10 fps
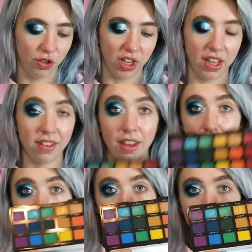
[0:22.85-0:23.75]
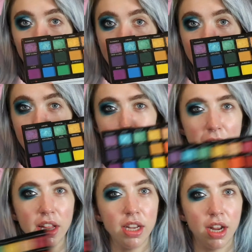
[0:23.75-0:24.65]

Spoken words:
Jkissa To The Rescue palette.